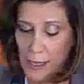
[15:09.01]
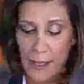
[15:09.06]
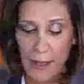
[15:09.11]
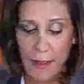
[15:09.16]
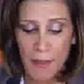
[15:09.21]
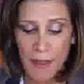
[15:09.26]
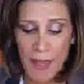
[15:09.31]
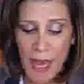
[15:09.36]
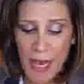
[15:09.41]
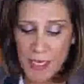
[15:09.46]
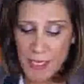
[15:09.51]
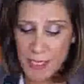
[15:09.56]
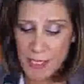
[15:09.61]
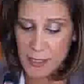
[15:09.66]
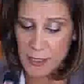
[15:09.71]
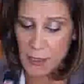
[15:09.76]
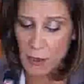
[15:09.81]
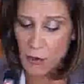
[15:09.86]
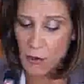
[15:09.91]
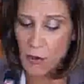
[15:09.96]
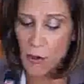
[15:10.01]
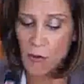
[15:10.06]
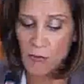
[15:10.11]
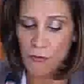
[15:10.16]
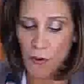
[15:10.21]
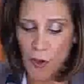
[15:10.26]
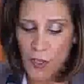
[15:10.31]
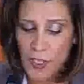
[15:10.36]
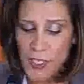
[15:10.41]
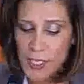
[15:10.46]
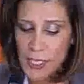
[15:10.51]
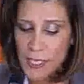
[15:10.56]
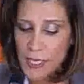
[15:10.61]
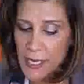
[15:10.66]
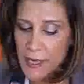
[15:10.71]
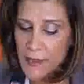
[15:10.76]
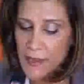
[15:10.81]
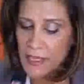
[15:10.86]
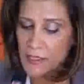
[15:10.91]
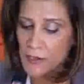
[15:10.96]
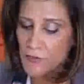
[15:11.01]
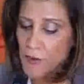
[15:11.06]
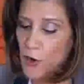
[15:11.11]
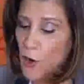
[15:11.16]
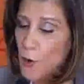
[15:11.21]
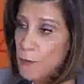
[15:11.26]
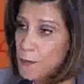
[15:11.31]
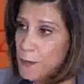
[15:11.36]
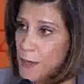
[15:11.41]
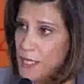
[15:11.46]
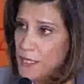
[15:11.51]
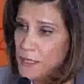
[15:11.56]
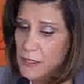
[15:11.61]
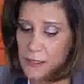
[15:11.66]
thus fostering the development